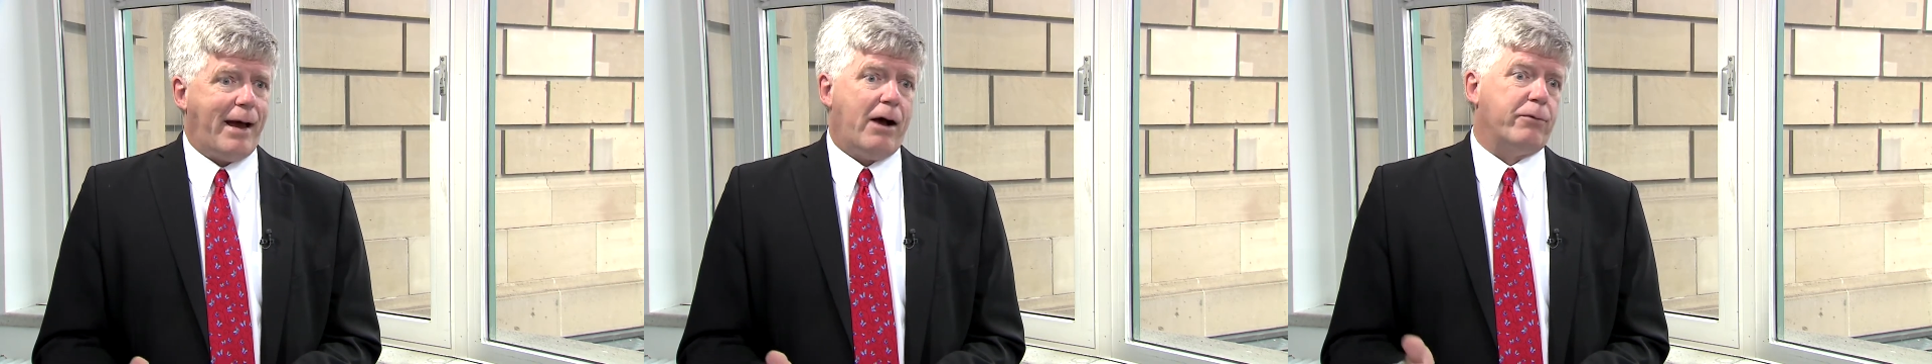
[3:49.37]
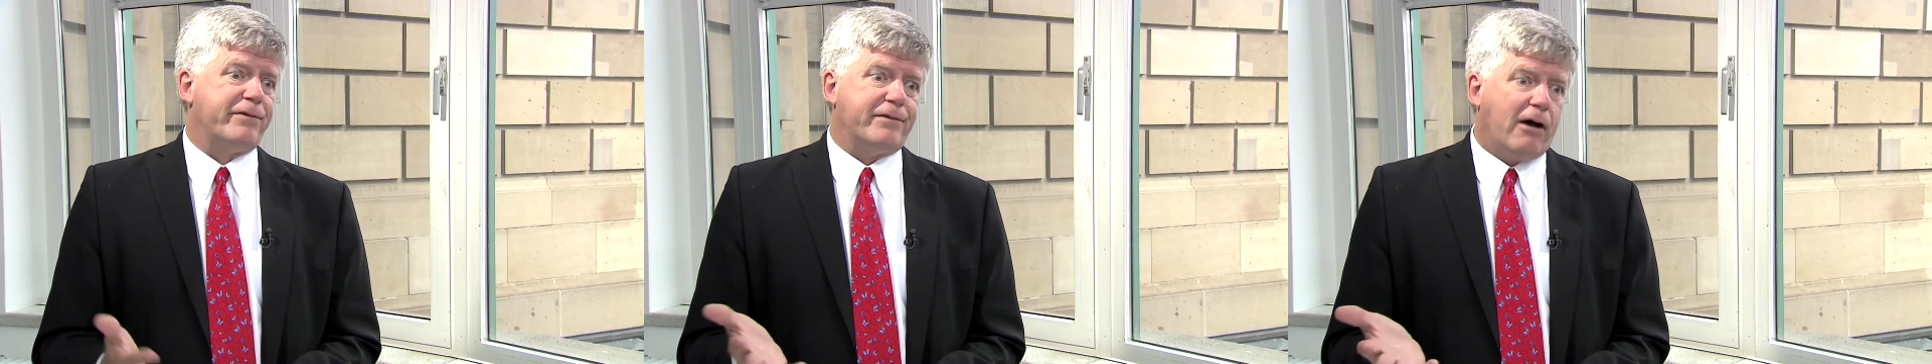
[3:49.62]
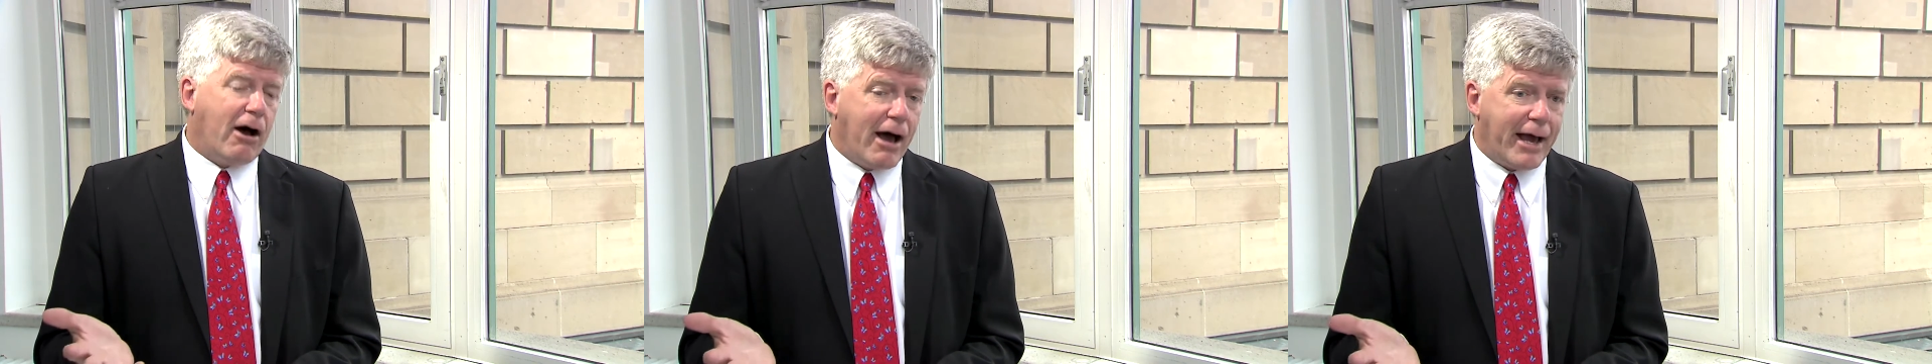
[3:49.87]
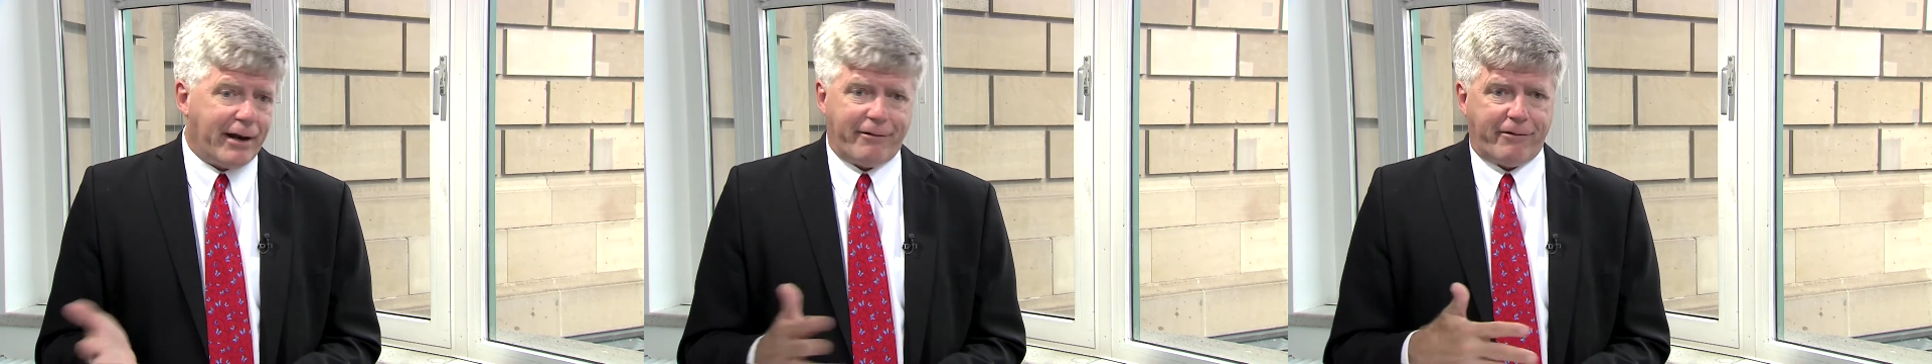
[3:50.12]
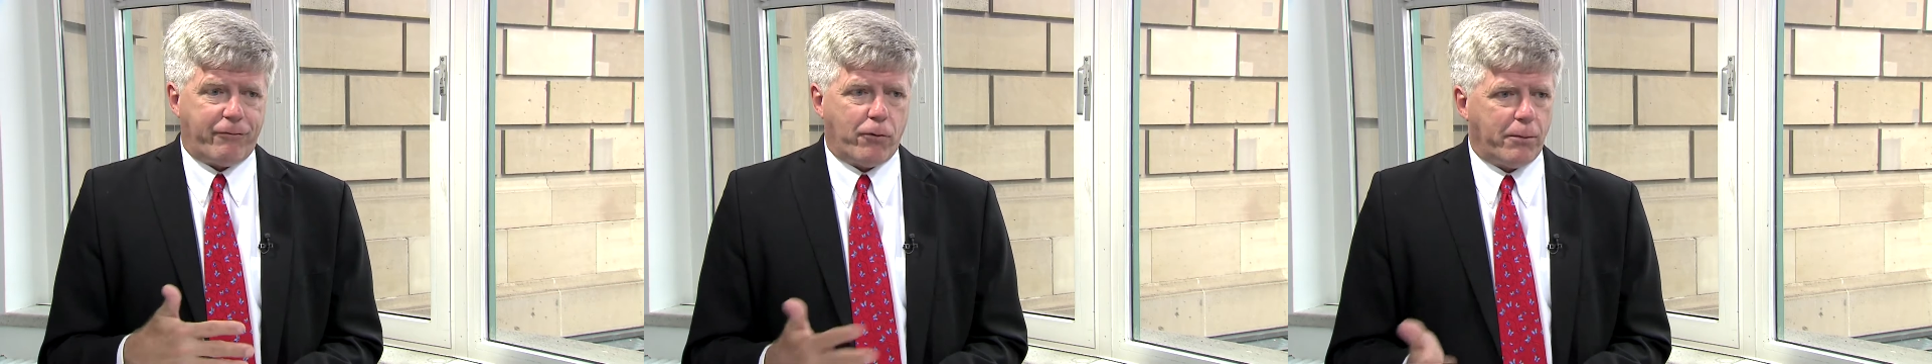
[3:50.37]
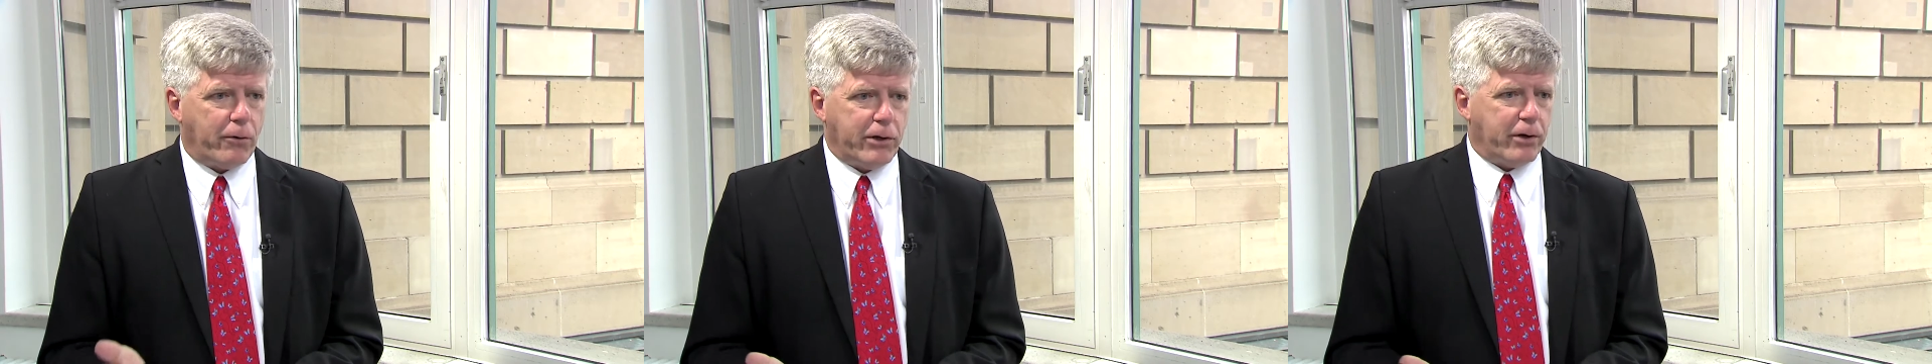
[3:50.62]
outside of the
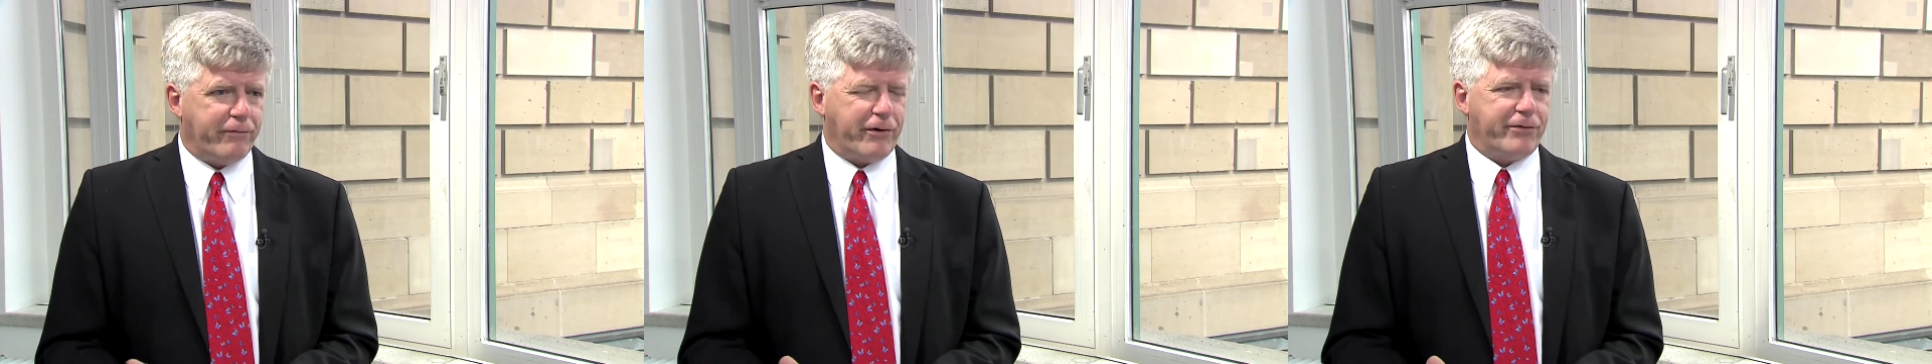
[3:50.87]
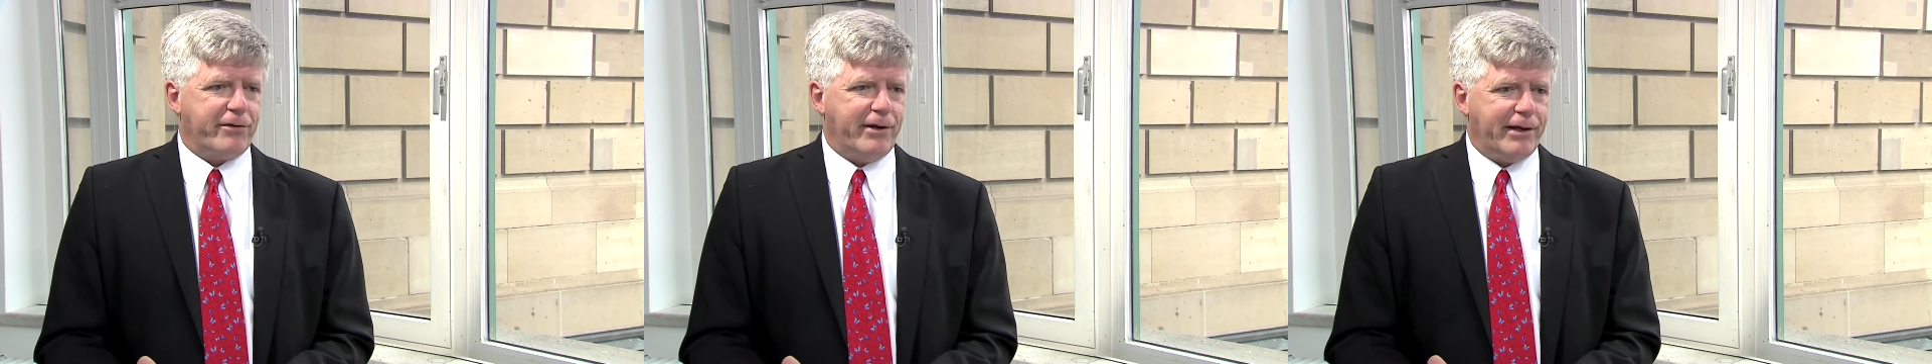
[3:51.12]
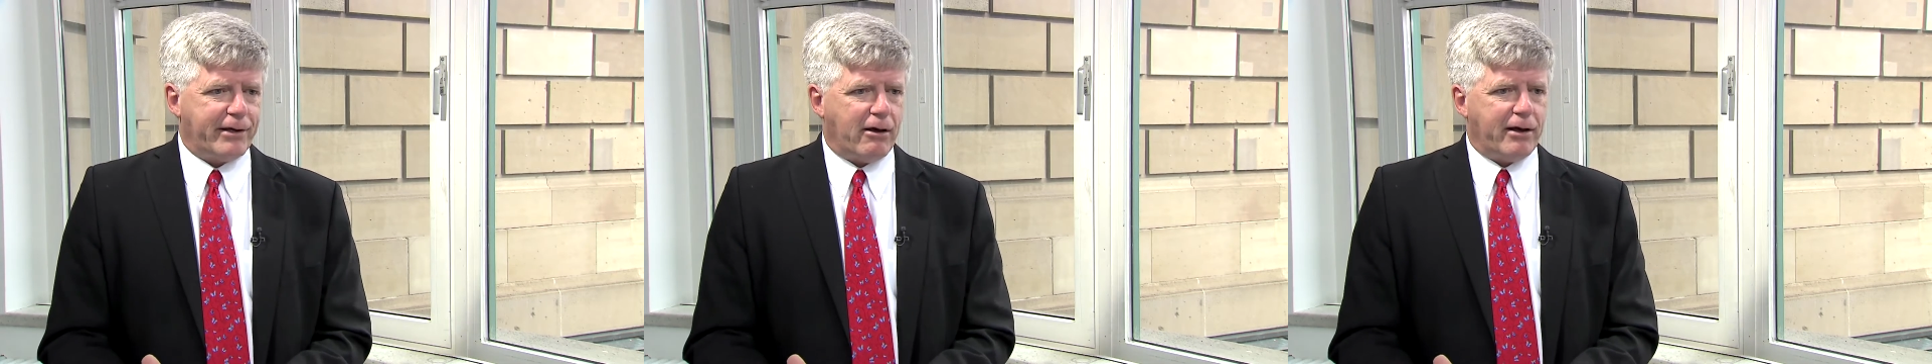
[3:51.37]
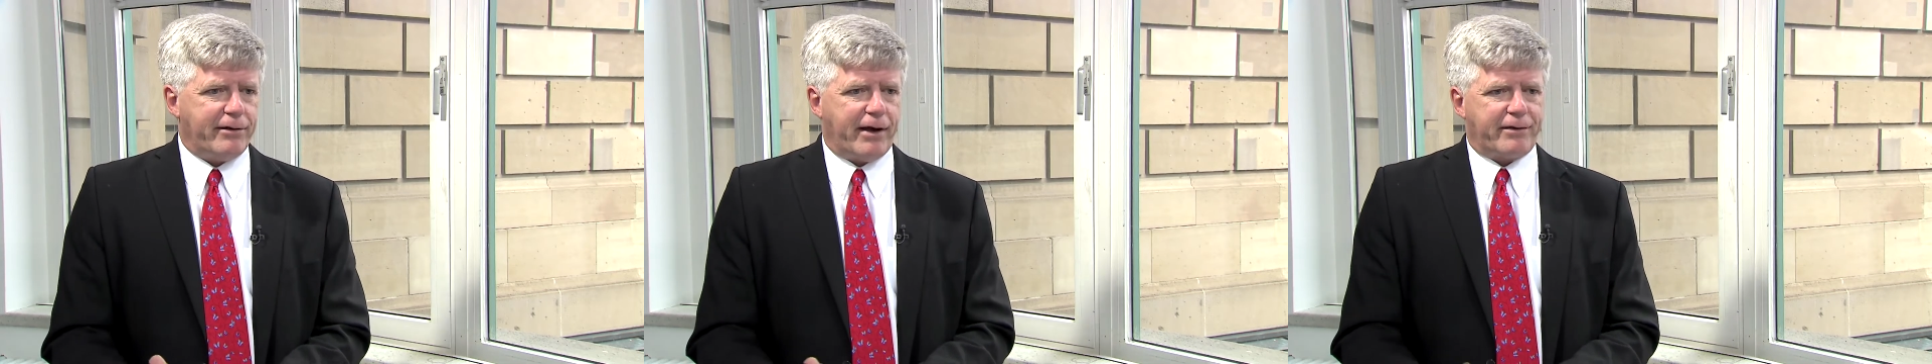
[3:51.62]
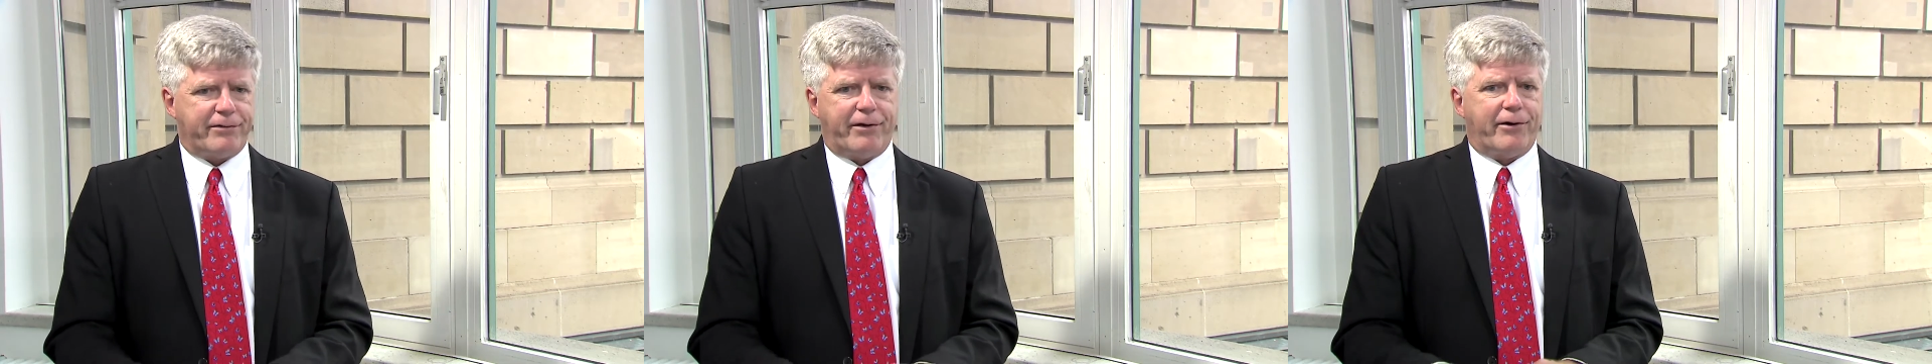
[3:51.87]
formal university context.